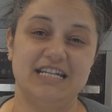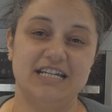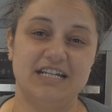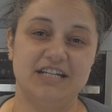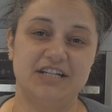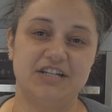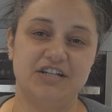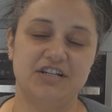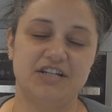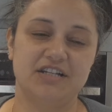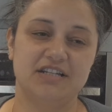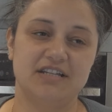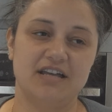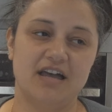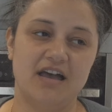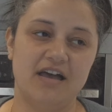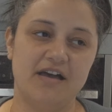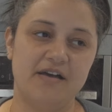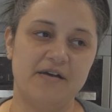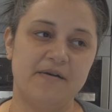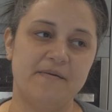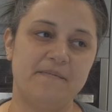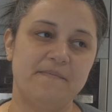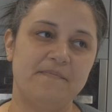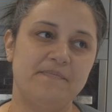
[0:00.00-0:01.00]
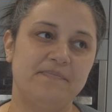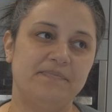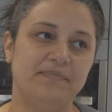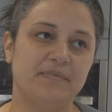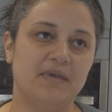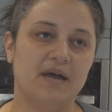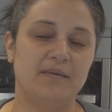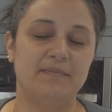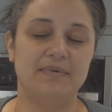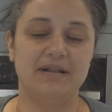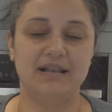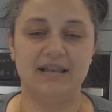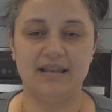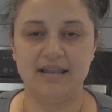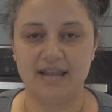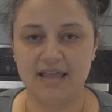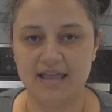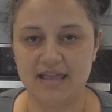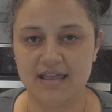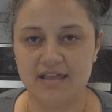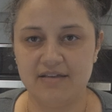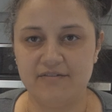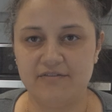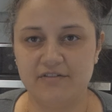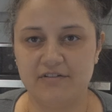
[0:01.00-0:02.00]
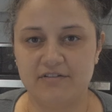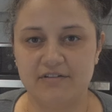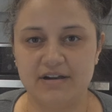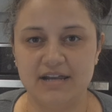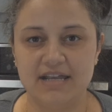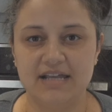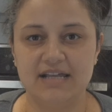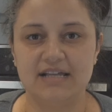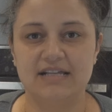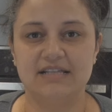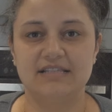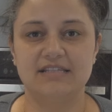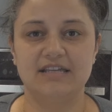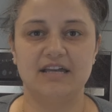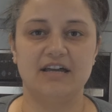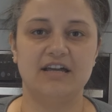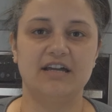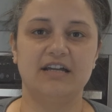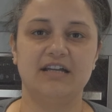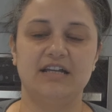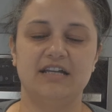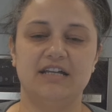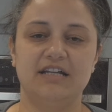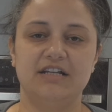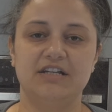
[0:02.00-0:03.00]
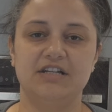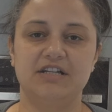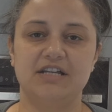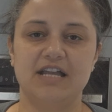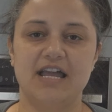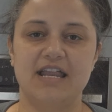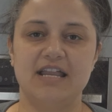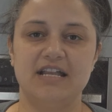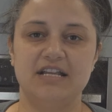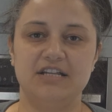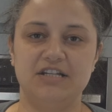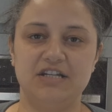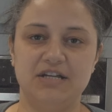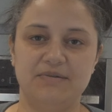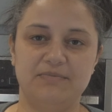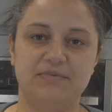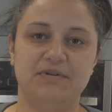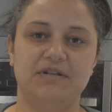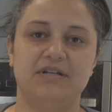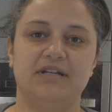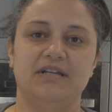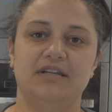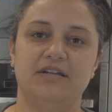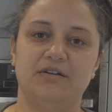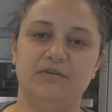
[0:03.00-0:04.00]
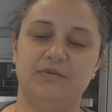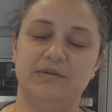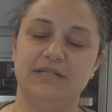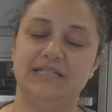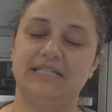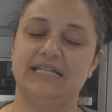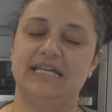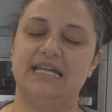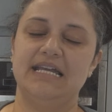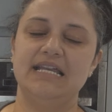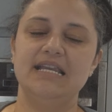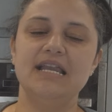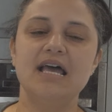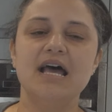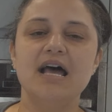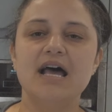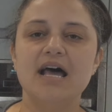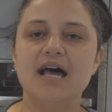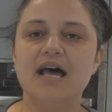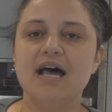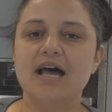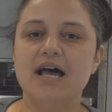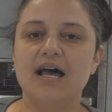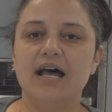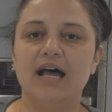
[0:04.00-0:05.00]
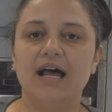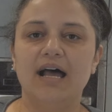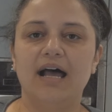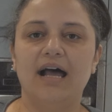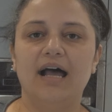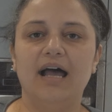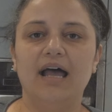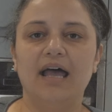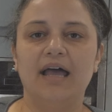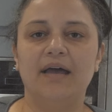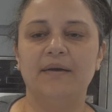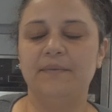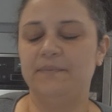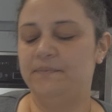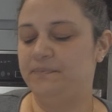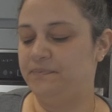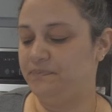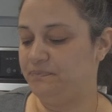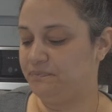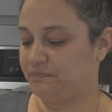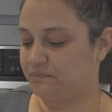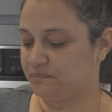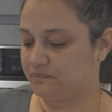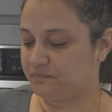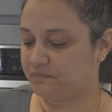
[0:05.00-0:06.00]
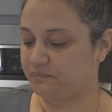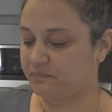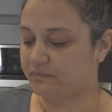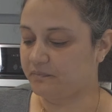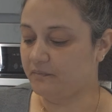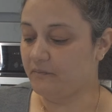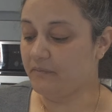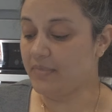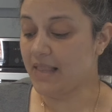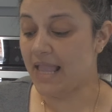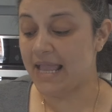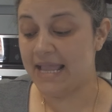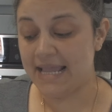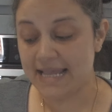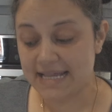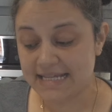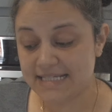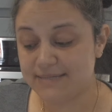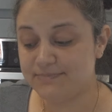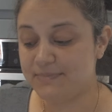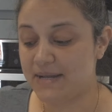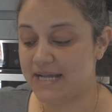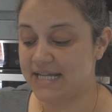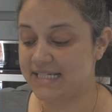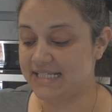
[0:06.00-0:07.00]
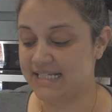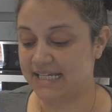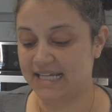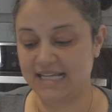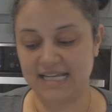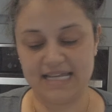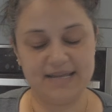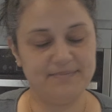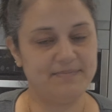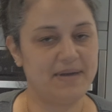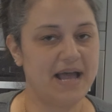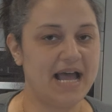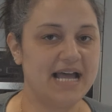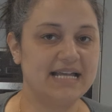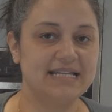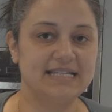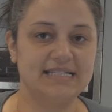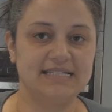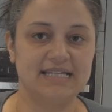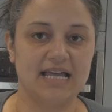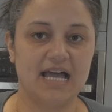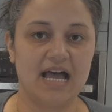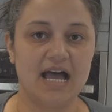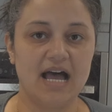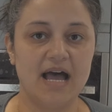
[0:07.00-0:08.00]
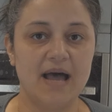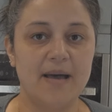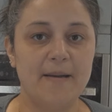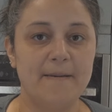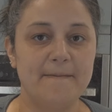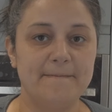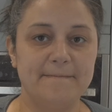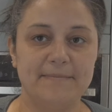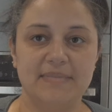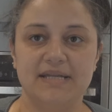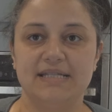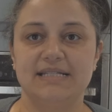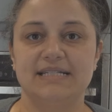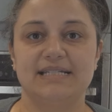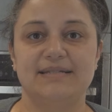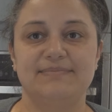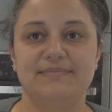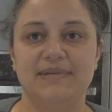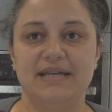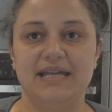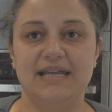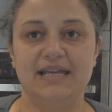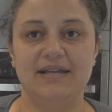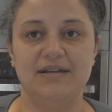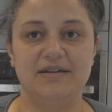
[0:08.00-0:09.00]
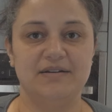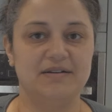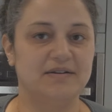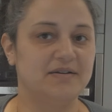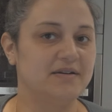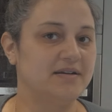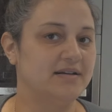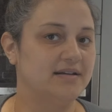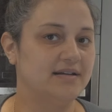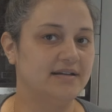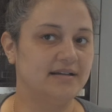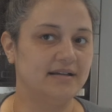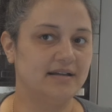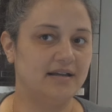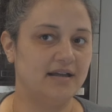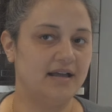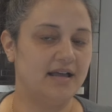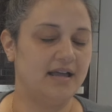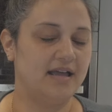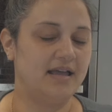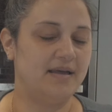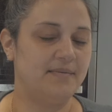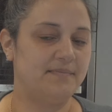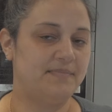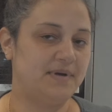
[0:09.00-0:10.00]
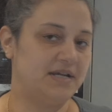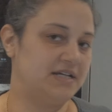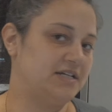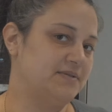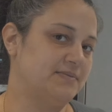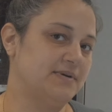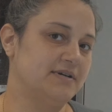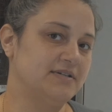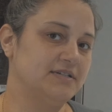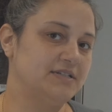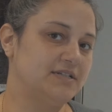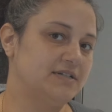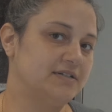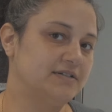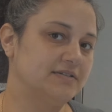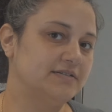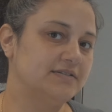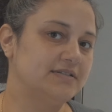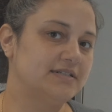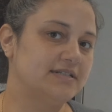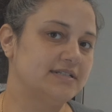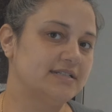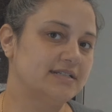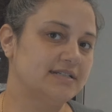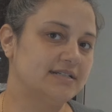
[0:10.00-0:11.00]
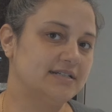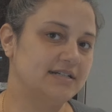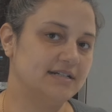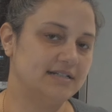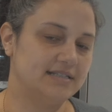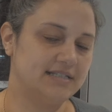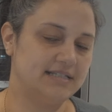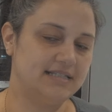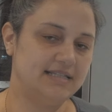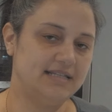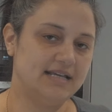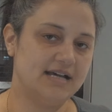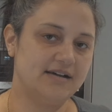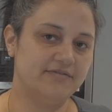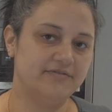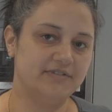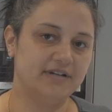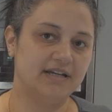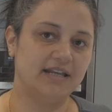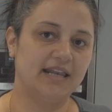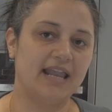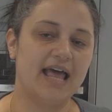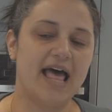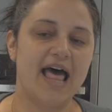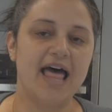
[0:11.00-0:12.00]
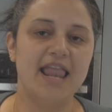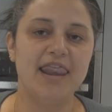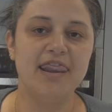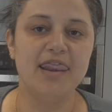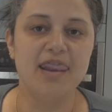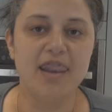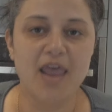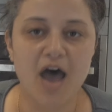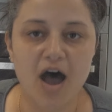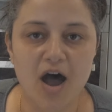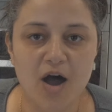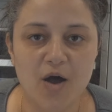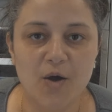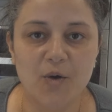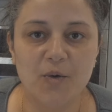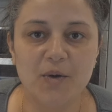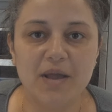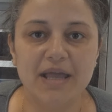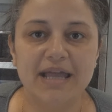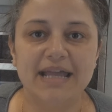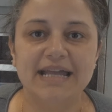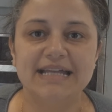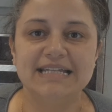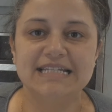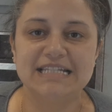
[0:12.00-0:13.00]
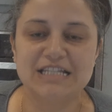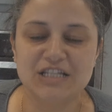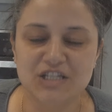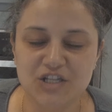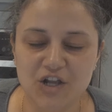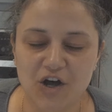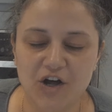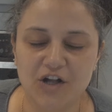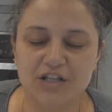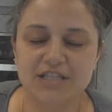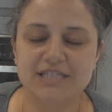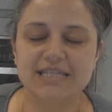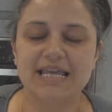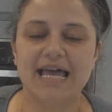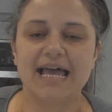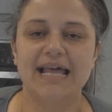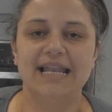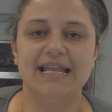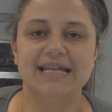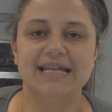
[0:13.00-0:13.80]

dish, um, I believe Greek, Turkish and Egyptian cuisine. Um, it is basically pasta, mincemeat, bechamel sauce cooked in the oven, and no, it is not a